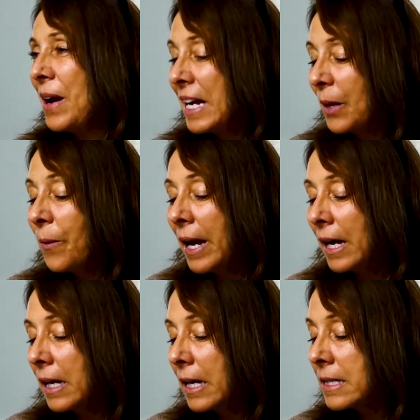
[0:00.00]

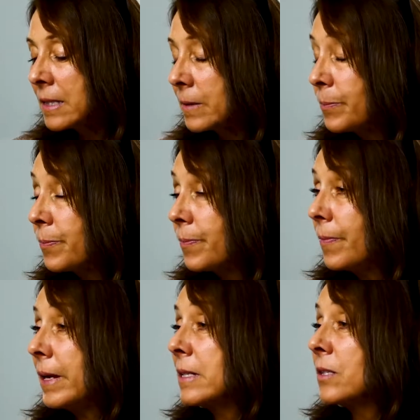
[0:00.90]
anyway, it's
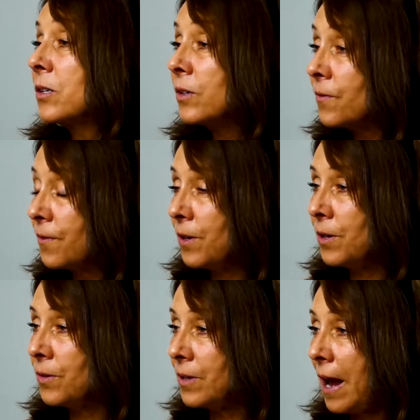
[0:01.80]
good for
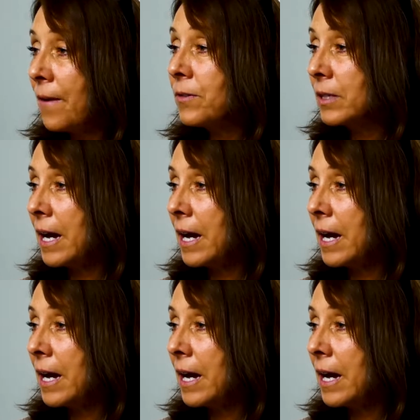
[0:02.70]
you to have good